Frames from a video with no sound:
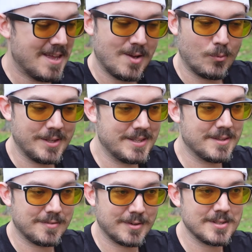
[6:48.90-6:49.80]
within the
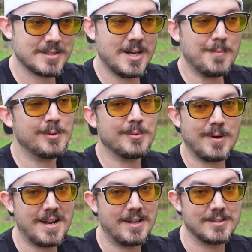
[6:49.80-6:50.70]
first couple of
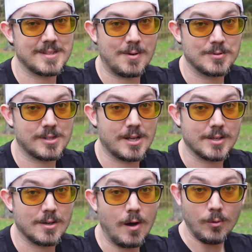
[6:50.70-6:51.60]
rounds, I was
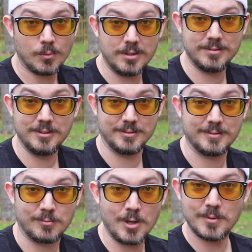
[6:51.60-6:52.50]
like, oh,
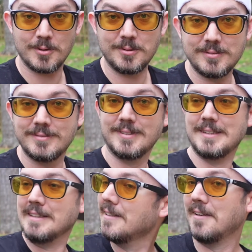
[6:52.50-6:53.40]
ruh-roh.
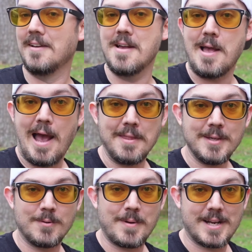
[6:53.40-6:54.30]
I
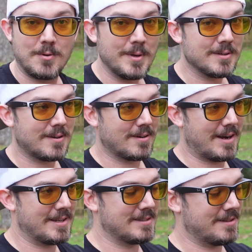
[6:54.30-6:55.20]
think we might have a winner on our
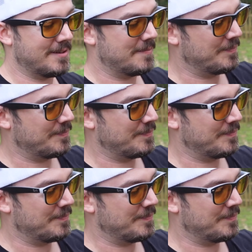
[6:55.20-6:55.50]
hands here.